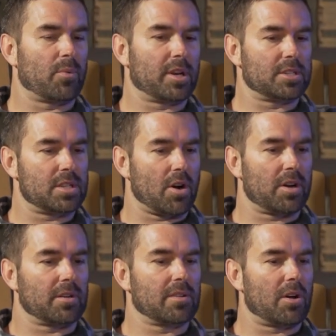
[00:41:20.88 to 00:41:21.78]
But when it
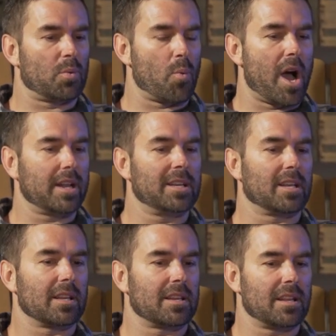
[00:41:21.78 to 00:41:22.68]
started
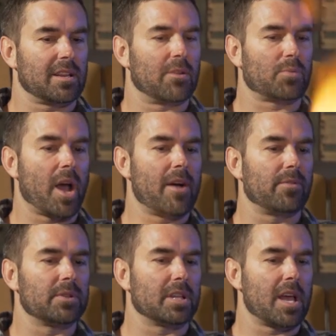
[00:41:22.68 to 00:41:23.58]
unwinding, it
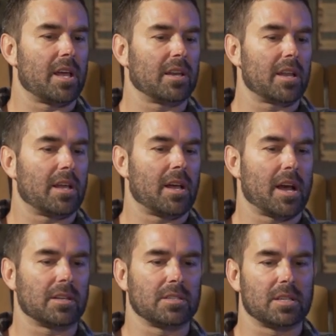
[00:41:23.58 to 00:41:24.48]
unraveled, and
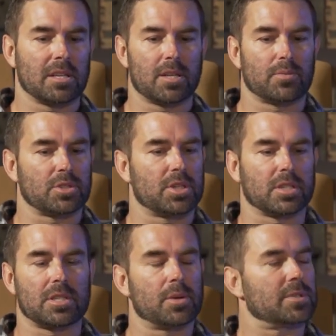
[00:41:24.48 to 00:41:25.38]
it
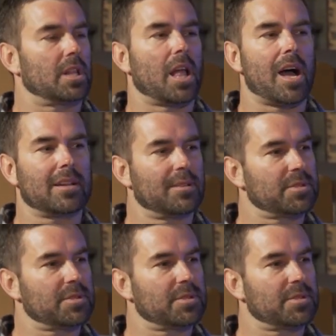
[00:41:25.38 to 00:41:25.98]
was a lot.